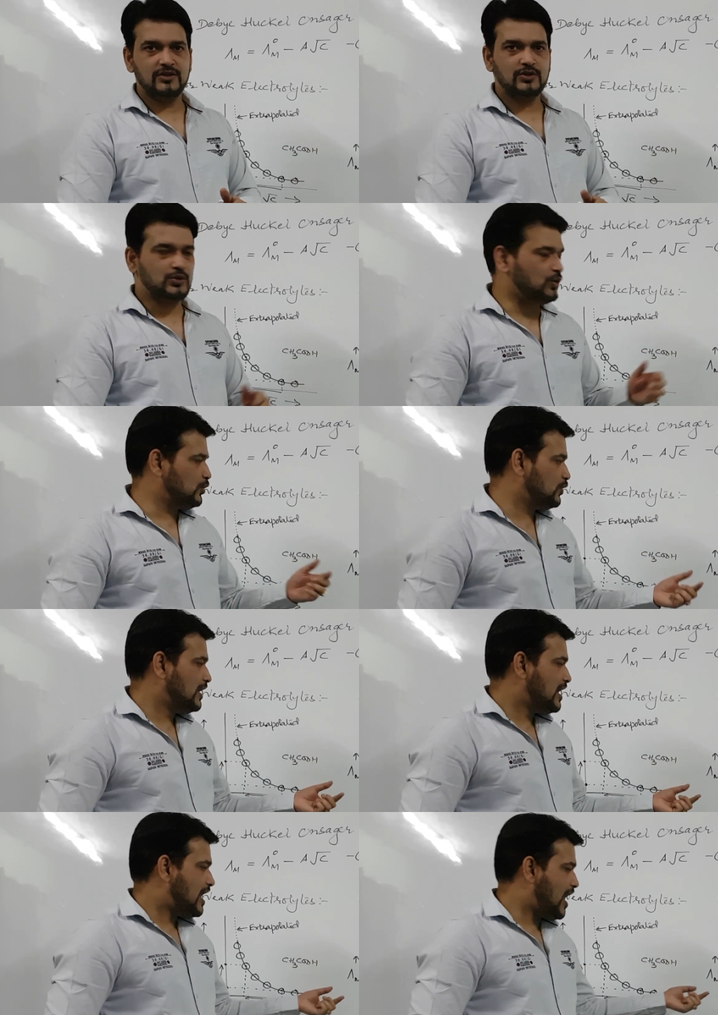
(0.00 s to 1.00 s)

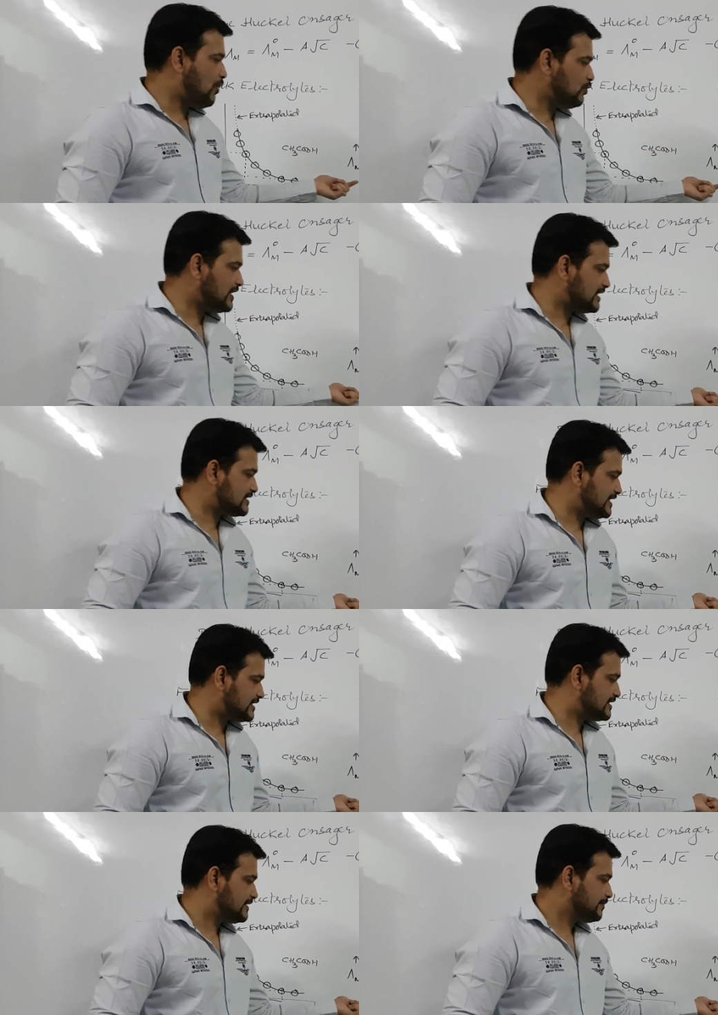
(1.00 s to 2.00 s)
So how does
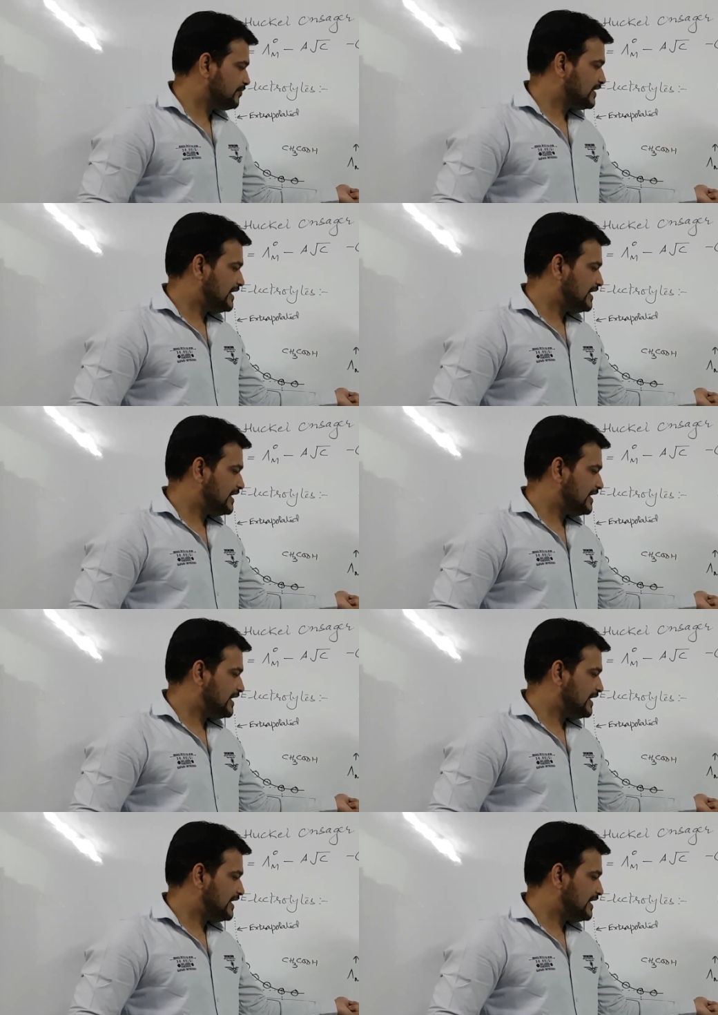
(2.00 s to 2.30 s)
this